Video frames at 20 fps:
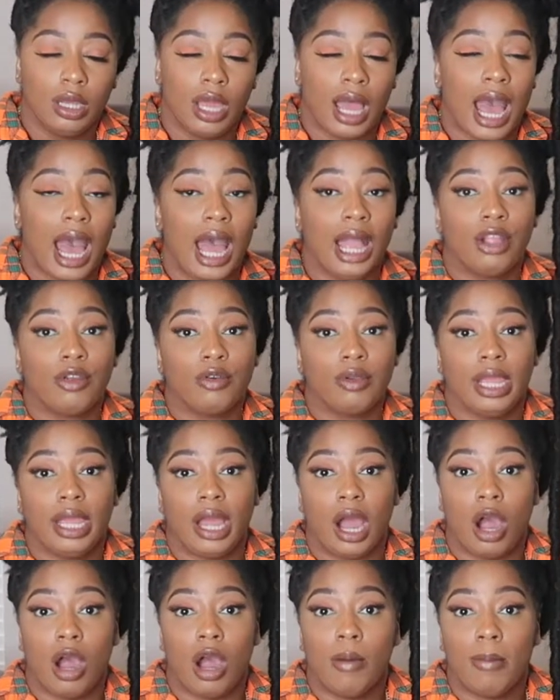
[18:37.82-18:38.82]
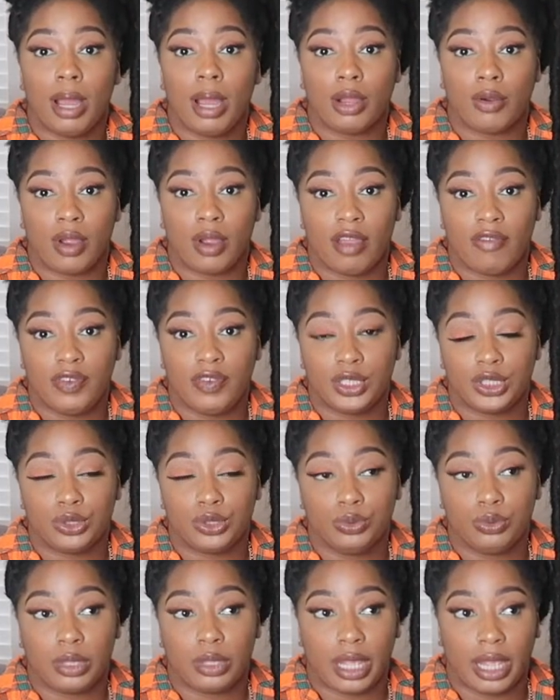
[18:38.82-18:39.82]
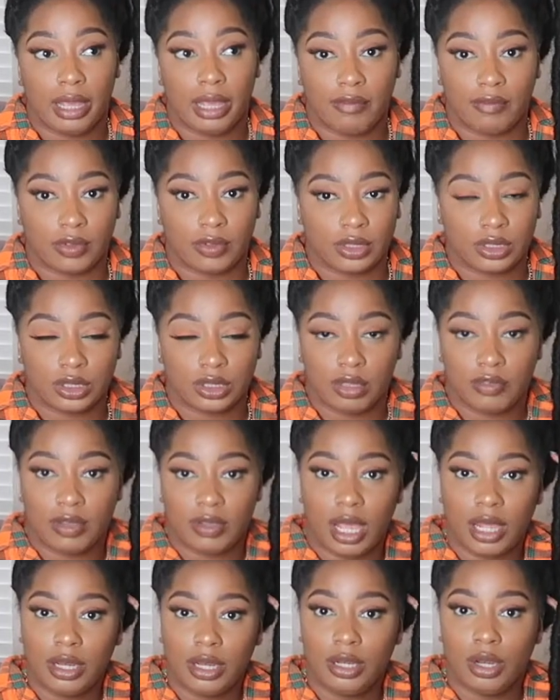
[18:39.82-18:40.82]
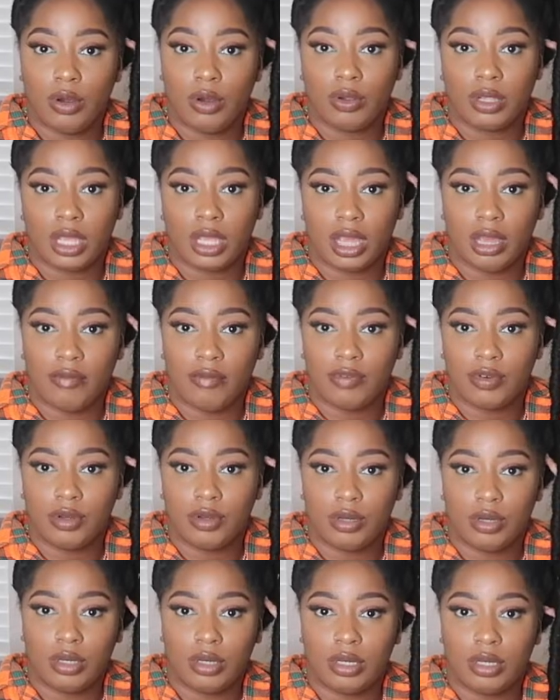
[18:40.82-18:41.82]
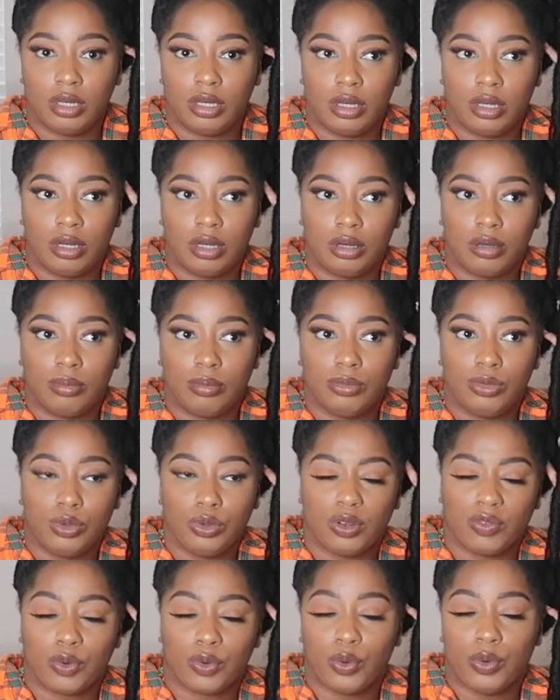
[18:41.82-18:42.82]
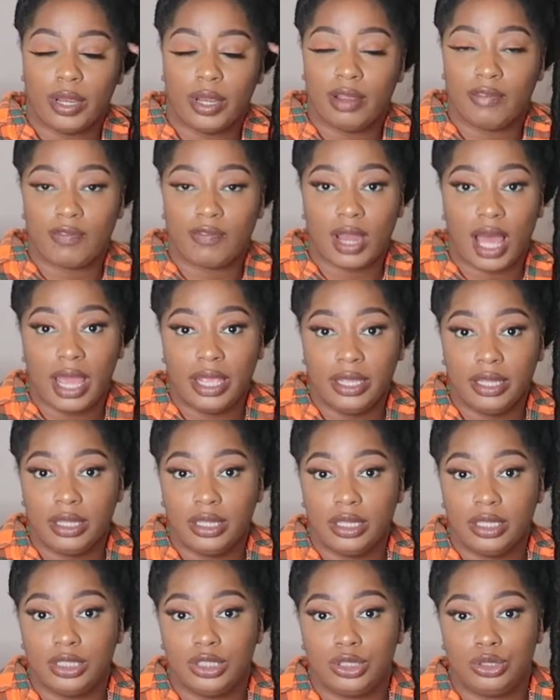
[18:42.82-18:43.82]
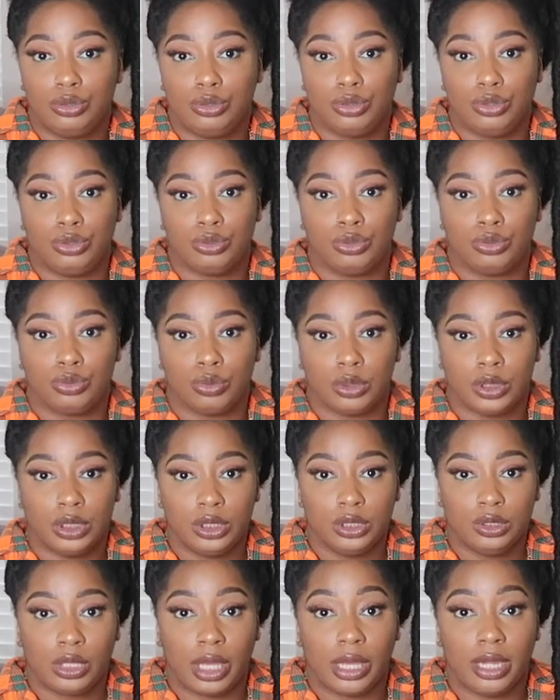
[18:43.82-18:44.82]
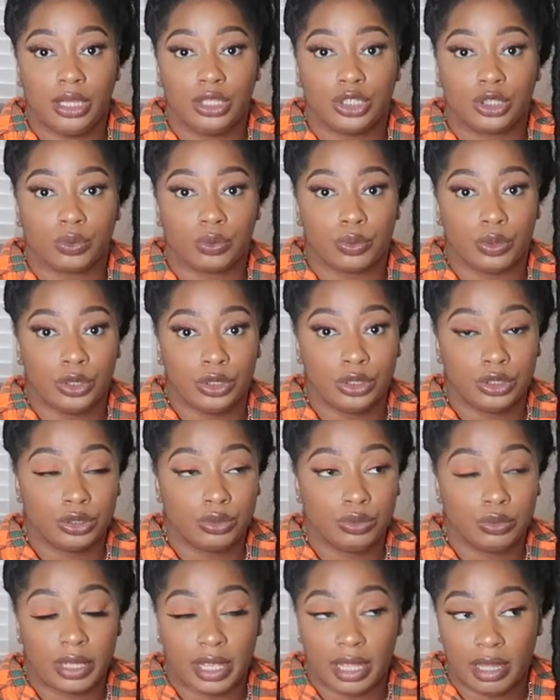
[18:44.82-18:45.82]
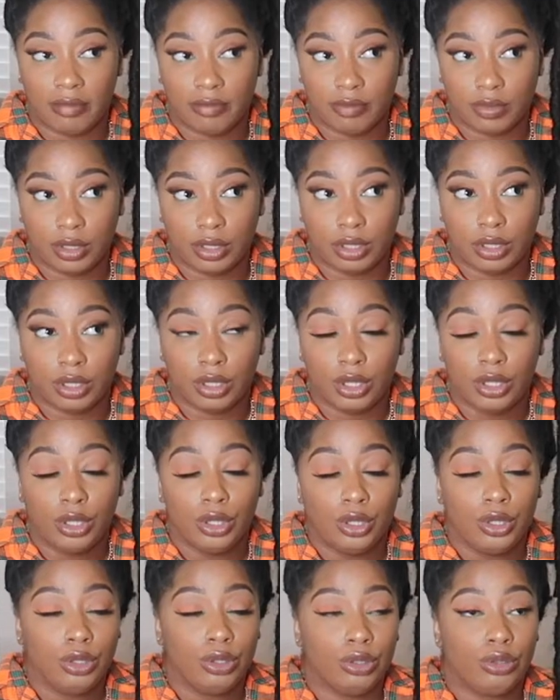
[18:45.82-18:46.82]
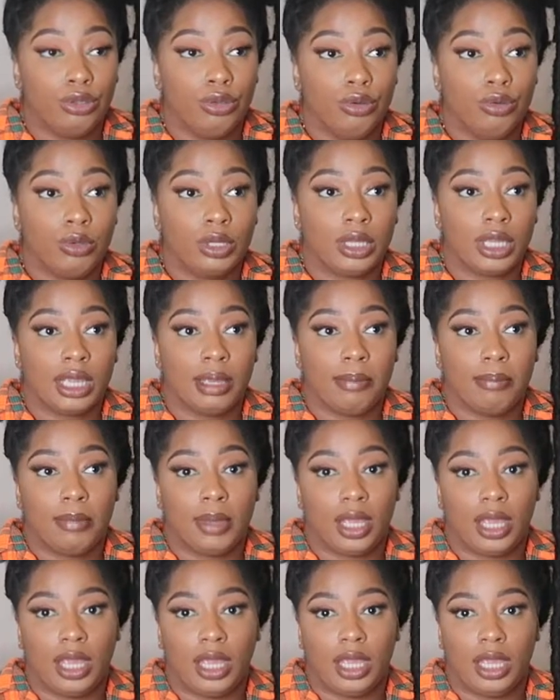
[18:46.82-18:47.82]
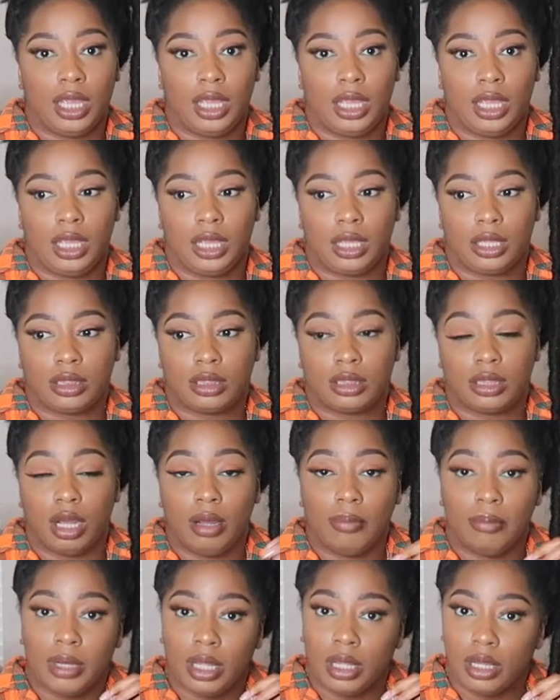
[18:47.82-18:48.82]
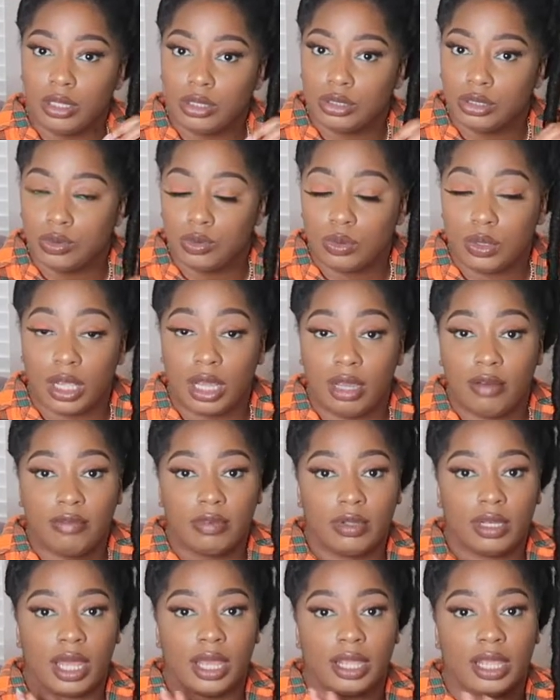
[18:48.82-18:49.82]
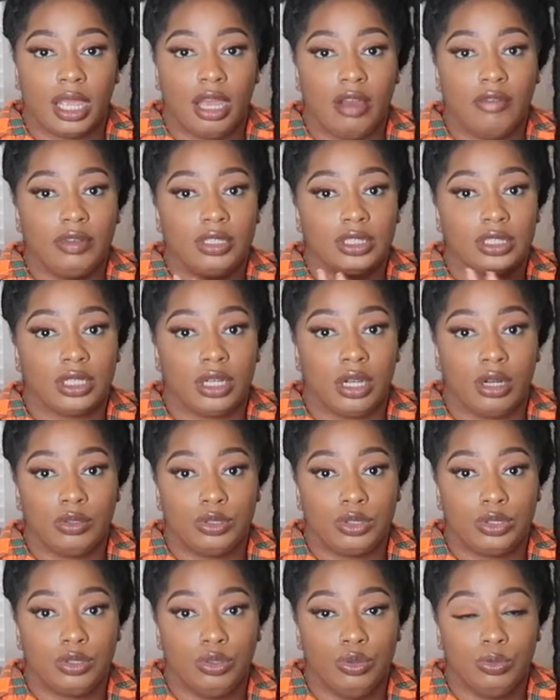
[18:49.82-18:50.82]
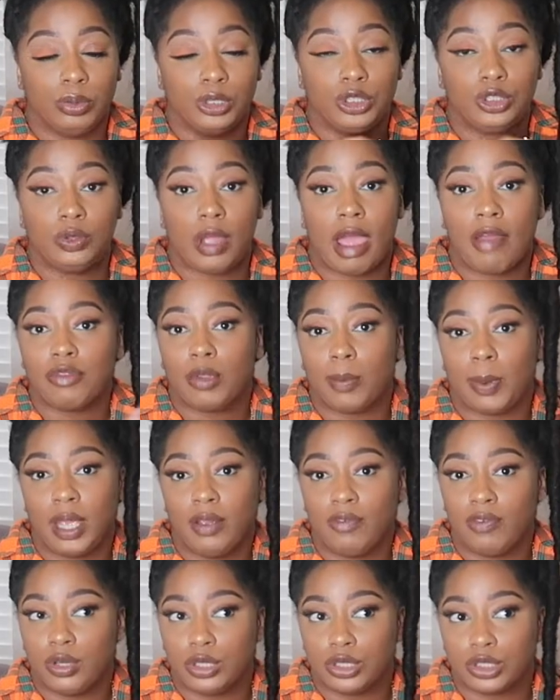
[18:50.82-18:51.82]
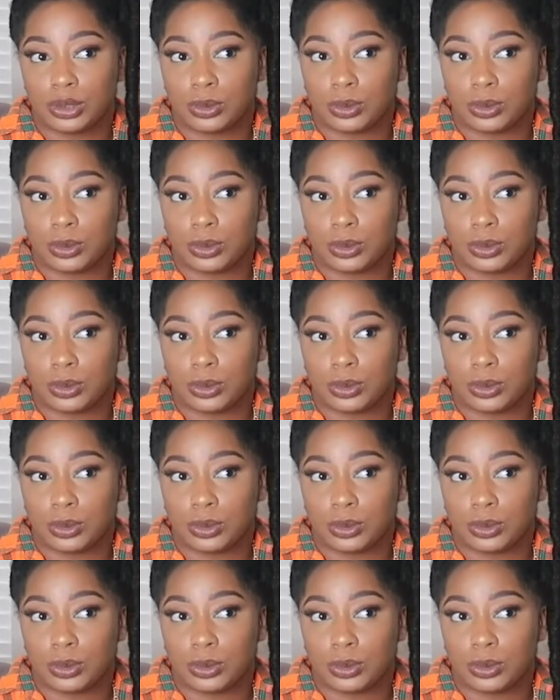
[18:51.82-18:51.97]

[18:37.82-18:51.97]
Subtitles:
I create all my graphics through Canva. So if y'all didn't know, Canva, you can create flyers, you can edit your reels through Canva. You can make thumbnails through Canva. Like, Canva is the go-to, but you have to pay for the